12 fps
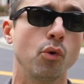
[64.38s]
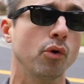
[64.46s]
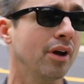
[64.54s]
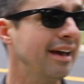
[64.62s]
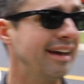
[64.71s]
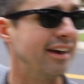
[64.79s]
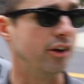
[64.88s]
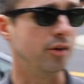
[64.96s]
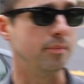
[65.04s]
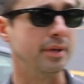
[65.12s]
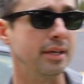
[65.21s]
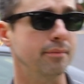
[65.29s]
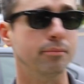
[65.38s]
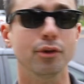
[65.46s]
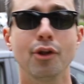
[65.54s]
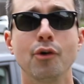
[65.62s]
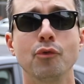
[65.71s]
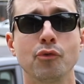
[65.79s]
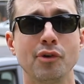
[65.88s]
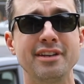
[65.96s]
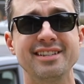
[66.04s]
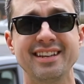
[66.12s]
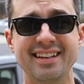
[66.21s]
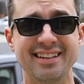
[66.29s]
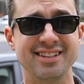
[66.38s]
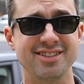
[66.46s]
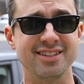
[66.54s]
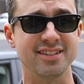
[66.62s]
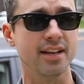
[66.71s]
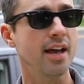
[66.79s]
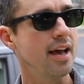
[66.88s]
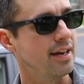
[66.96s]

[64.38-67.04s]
or it could be below freezing conditions.